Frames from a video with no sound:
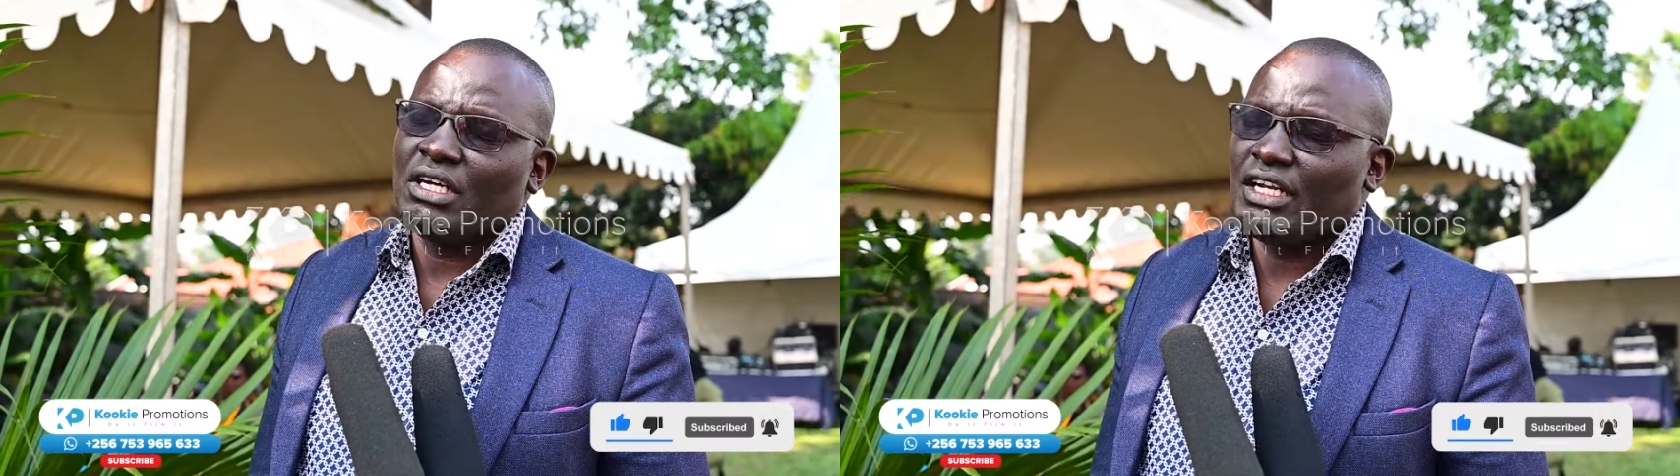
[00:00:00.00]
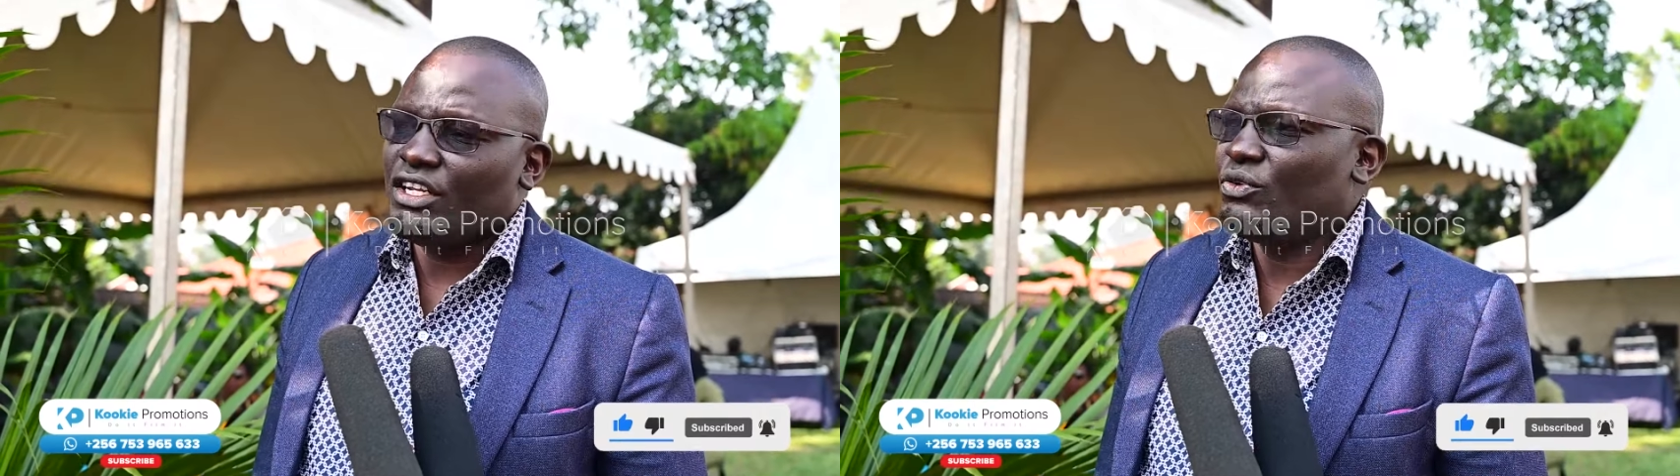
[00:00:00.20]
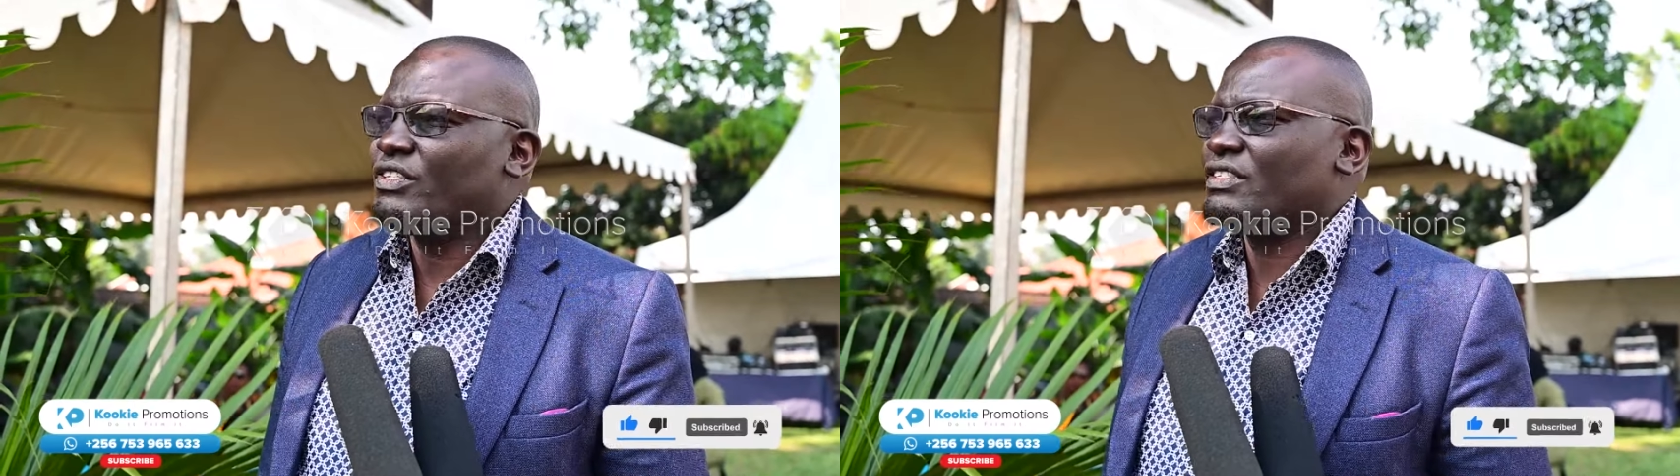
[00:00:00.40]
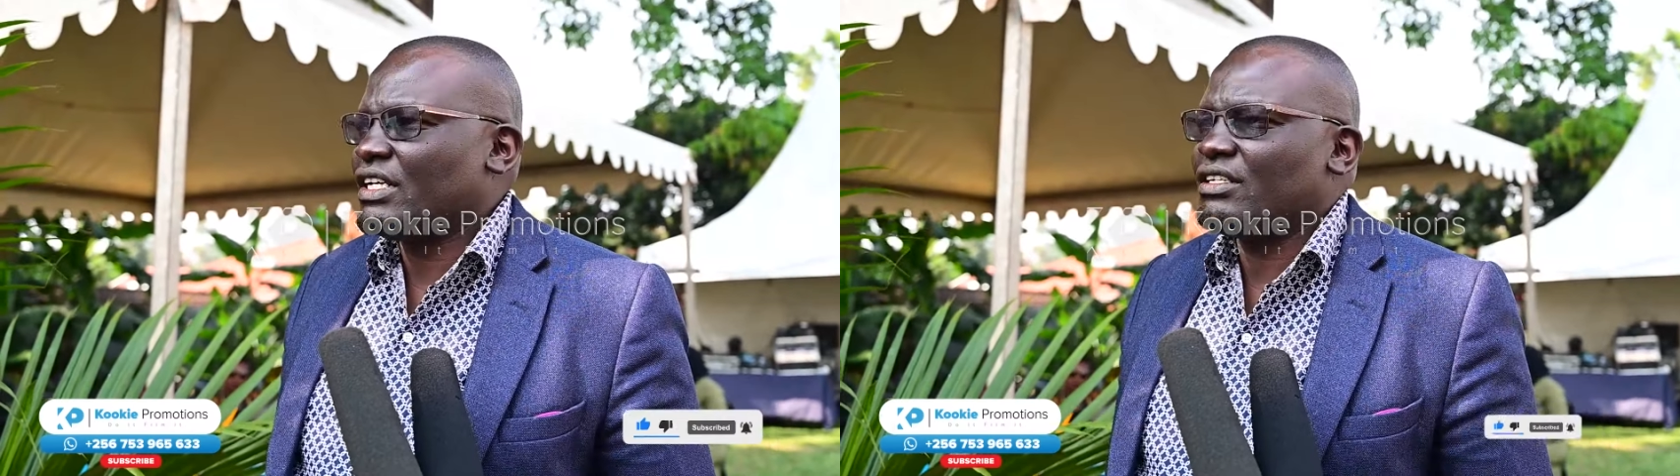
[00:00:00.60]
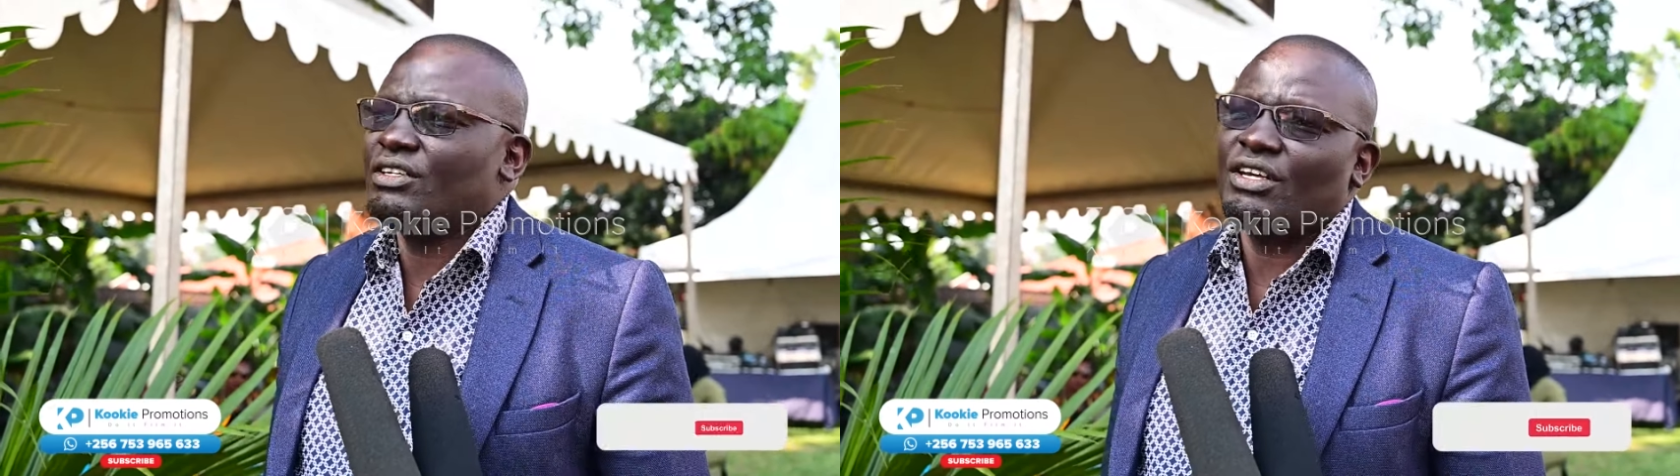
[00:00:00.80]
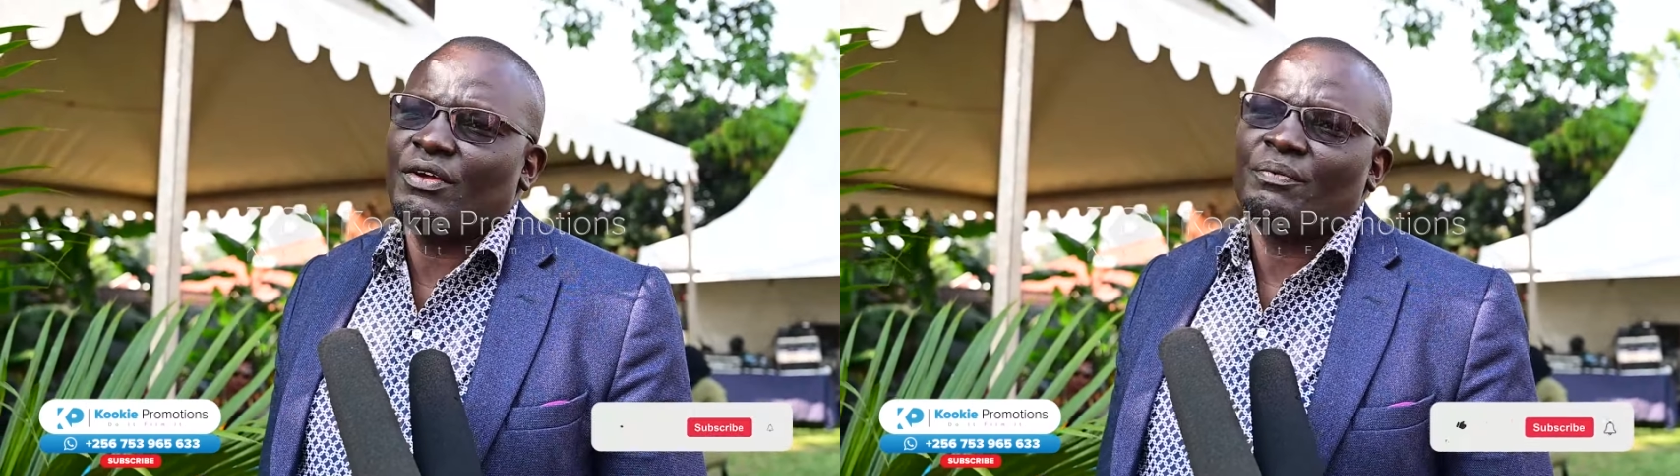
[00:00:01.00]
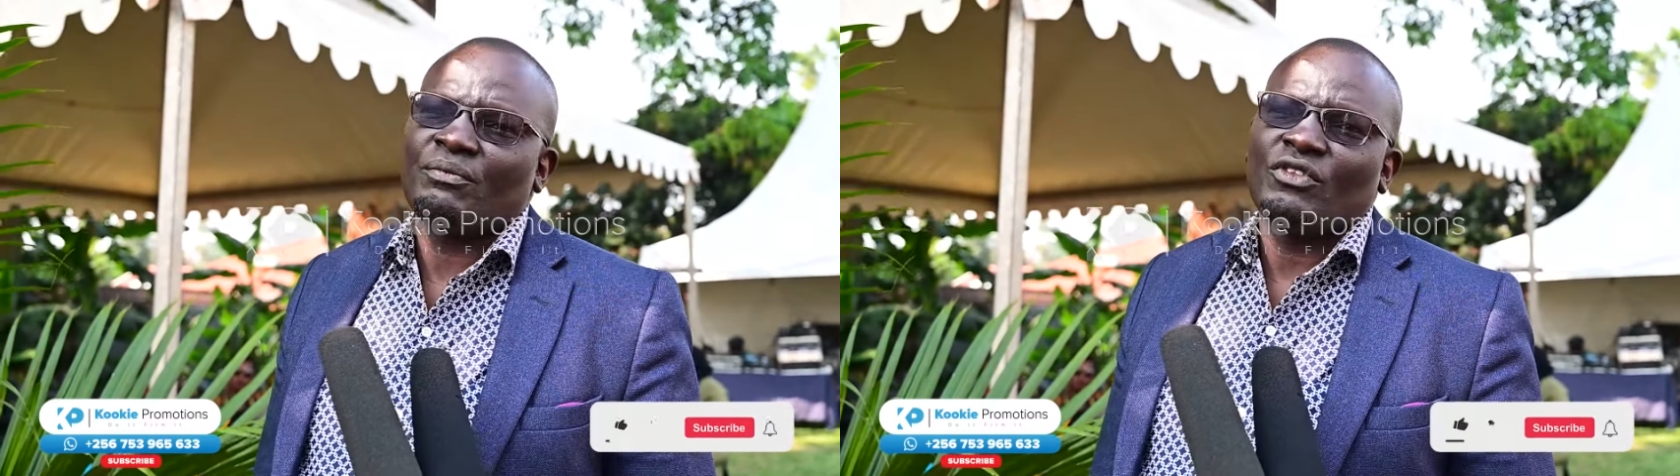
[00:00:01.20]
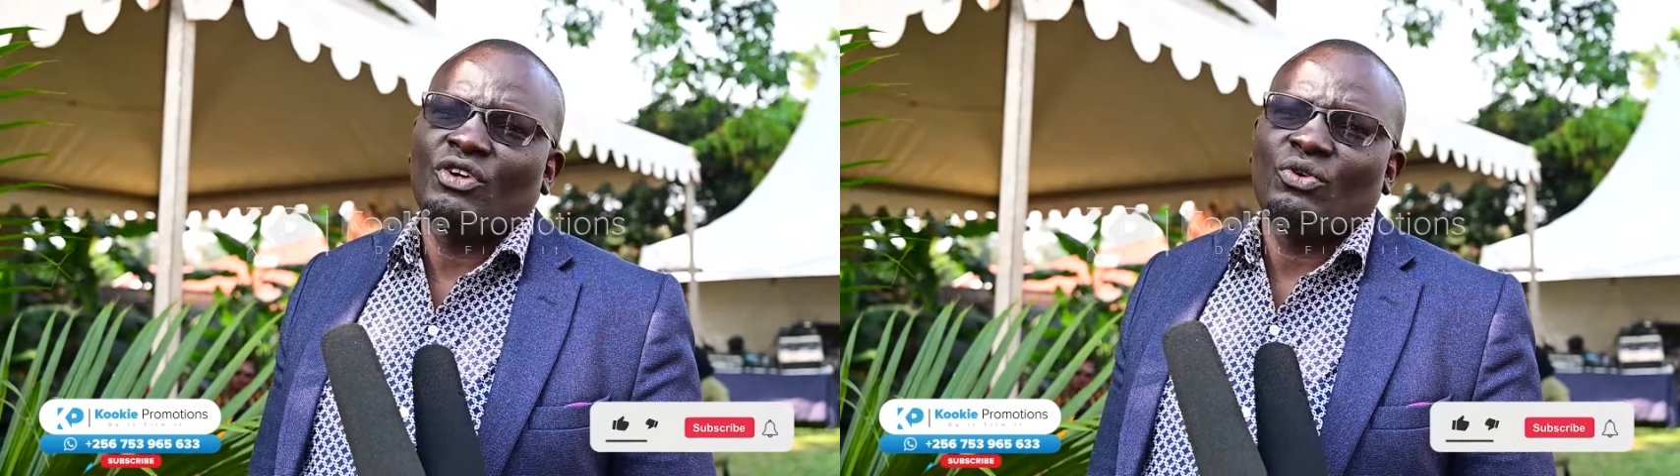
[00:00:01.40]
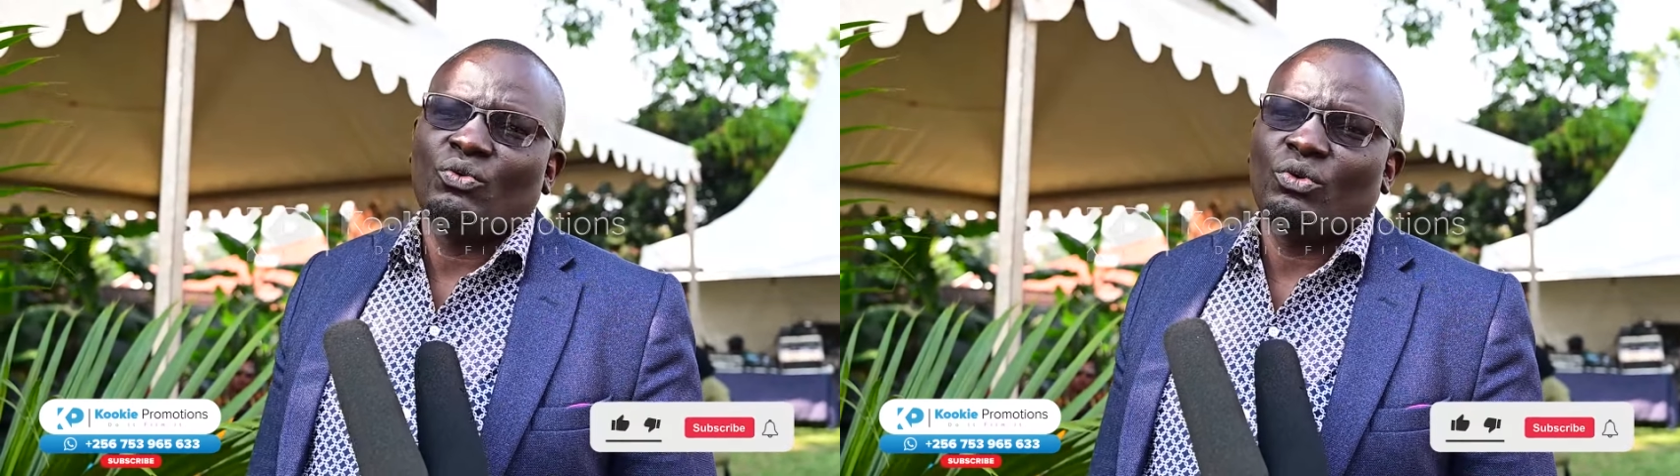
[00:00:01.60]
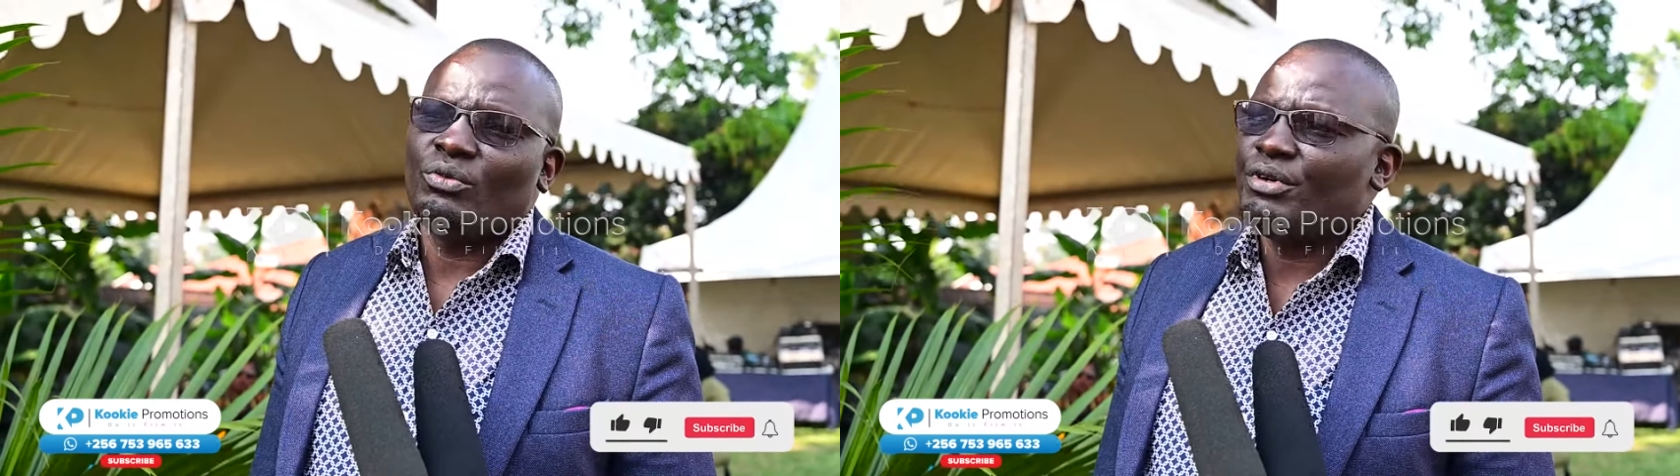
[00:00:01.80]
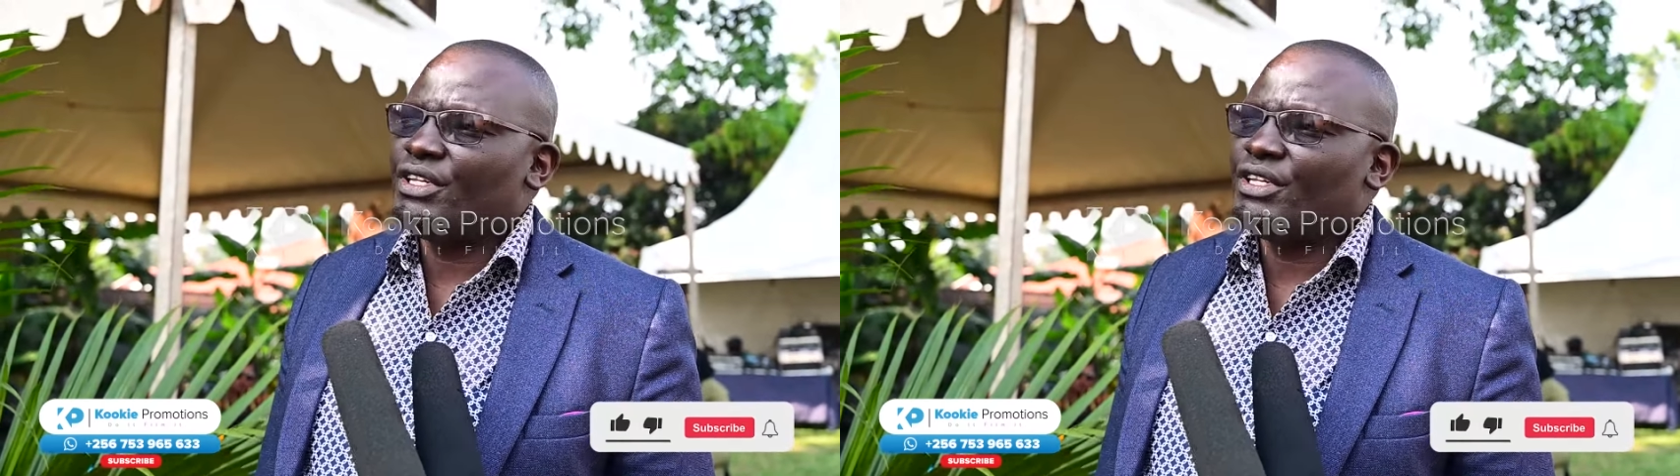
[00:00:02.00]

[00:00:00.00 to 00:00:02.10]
And then on Saturday will